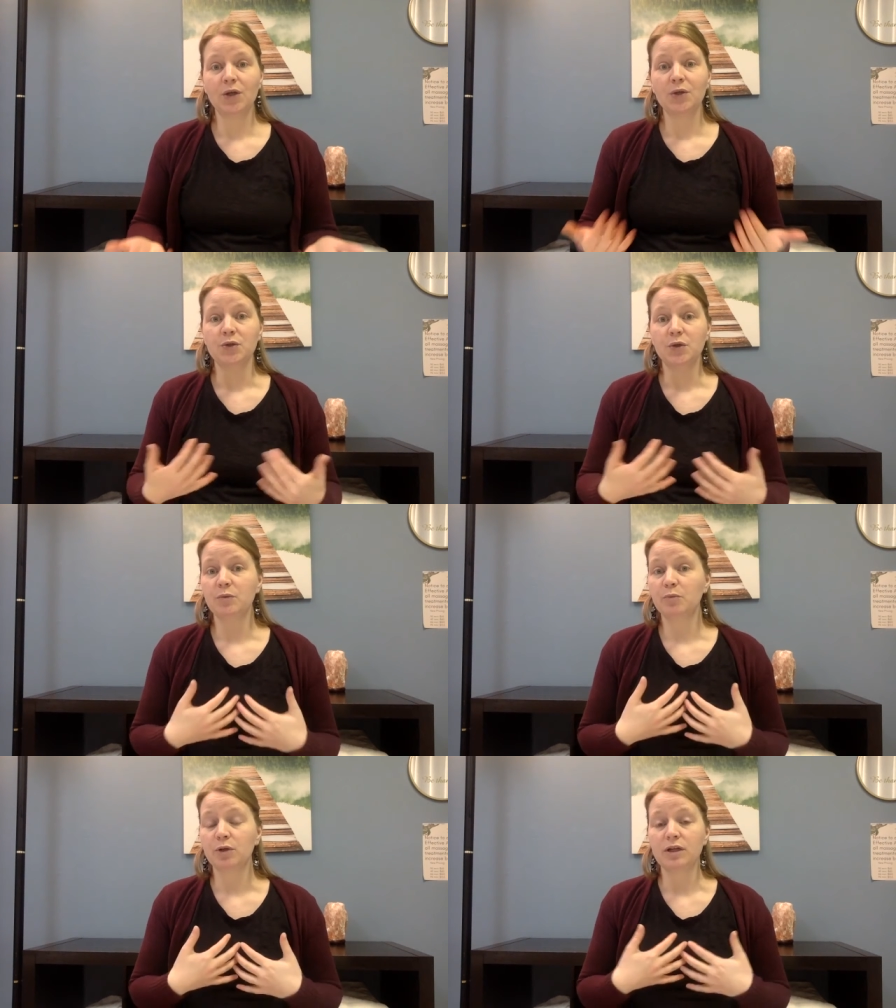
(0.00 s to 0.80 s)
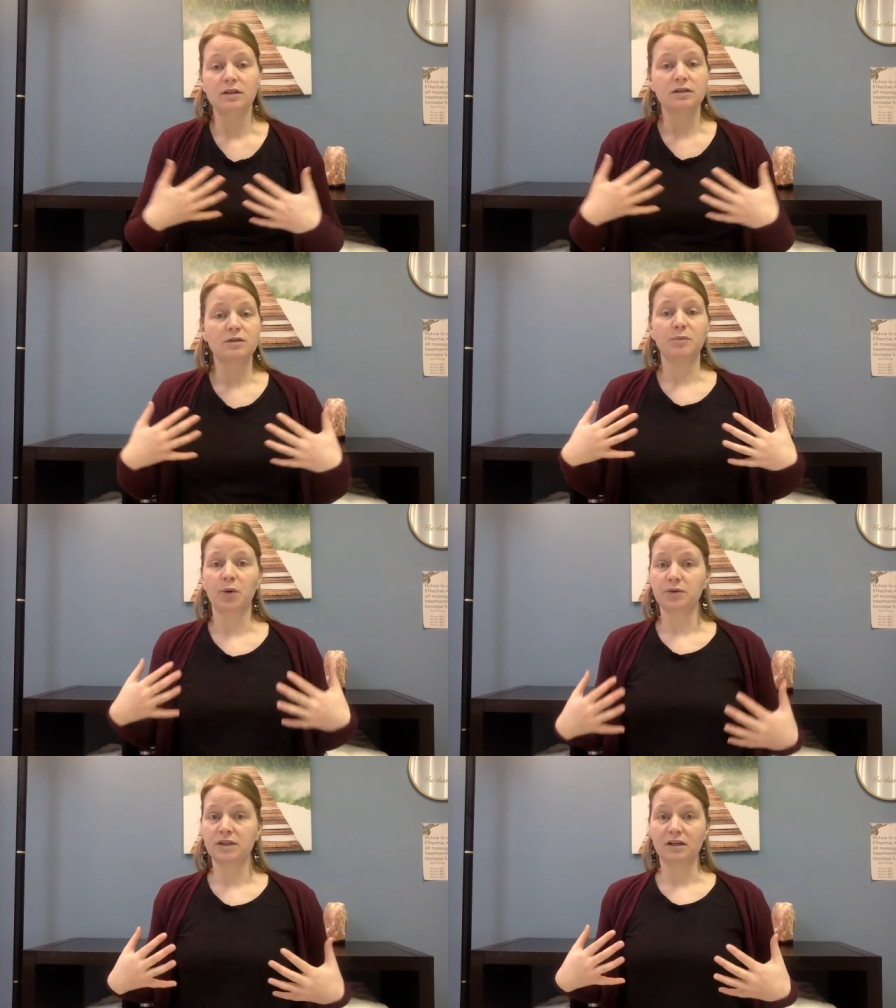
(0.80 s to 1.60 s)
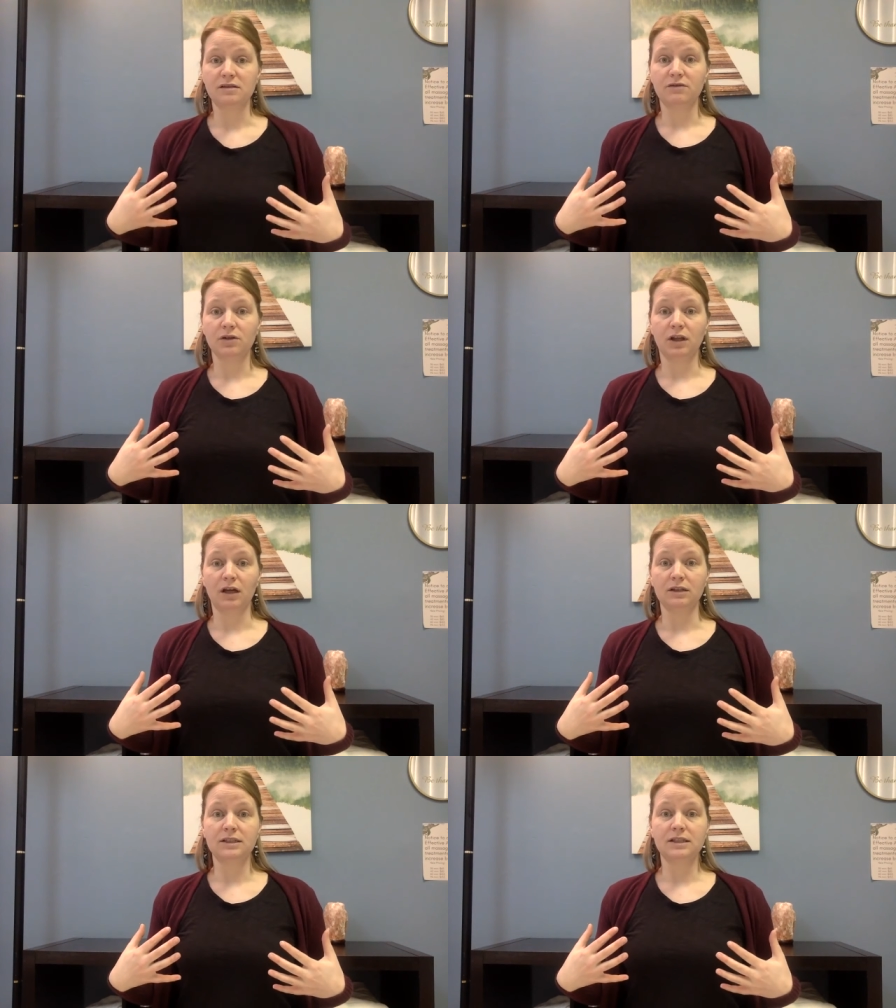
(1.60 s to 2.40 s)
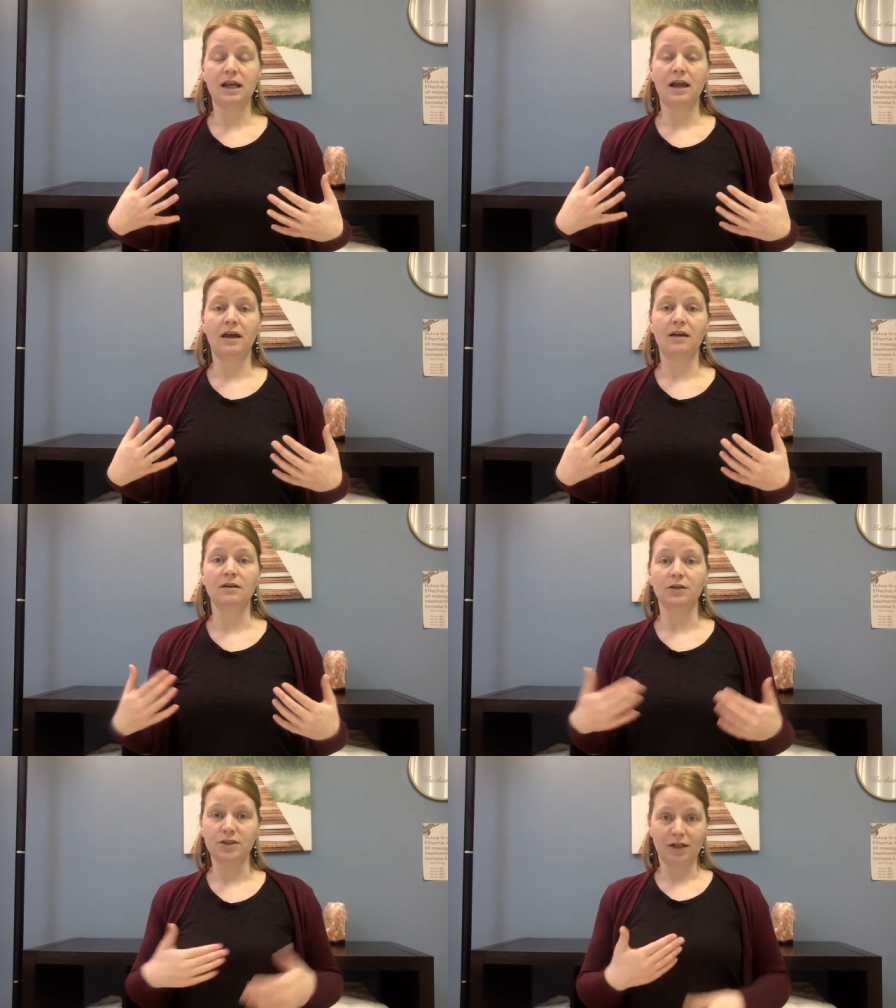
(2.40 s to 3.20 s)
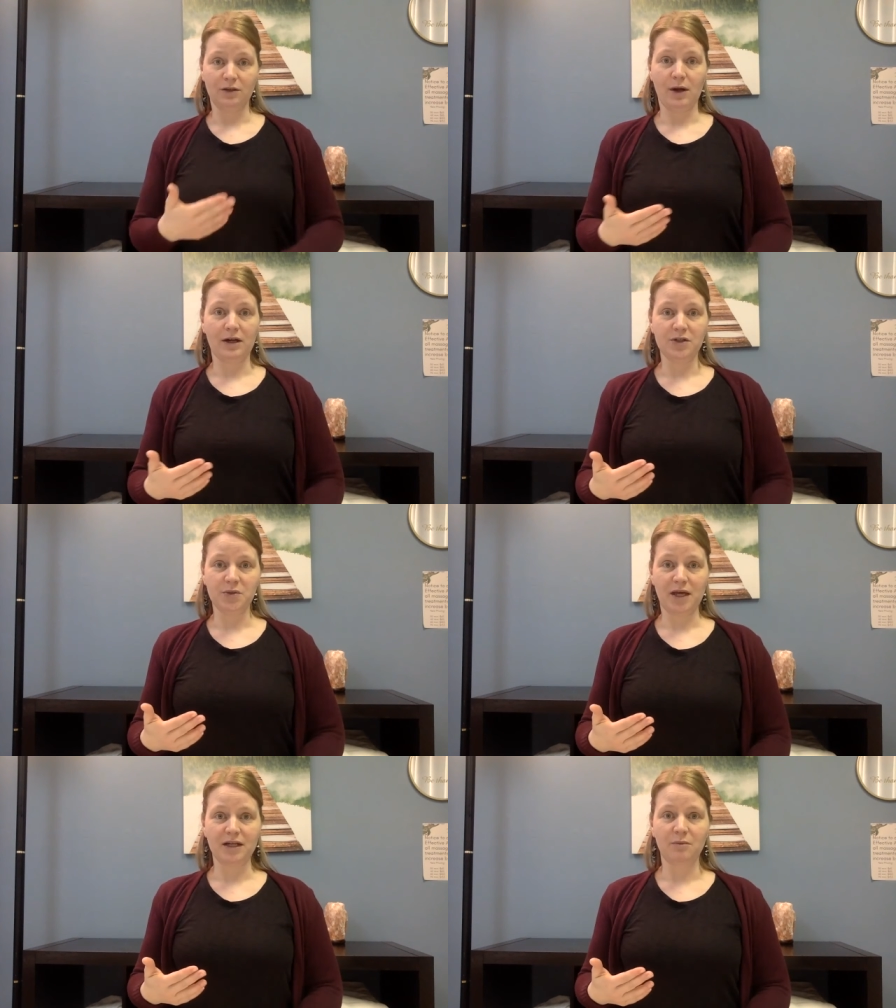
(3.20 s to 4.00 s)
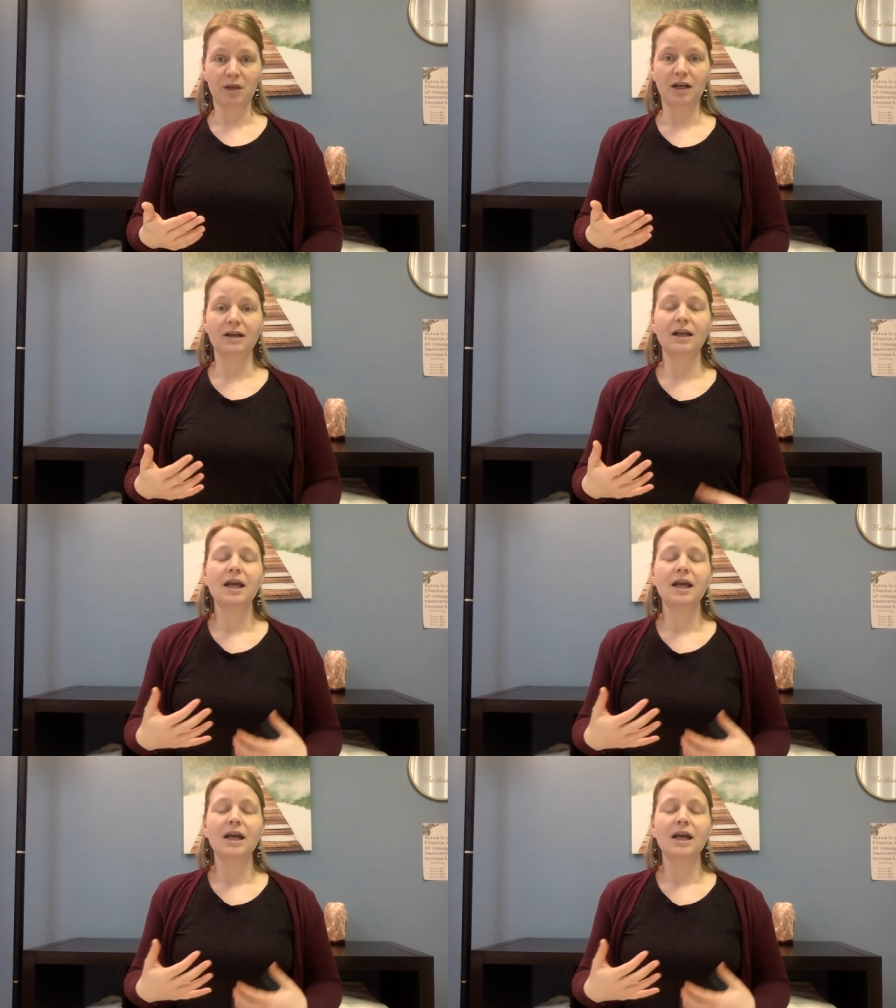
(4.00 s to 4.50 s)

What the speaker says: You can breathe into both sides of your lungs, and I'll tell you how to do that in a minute.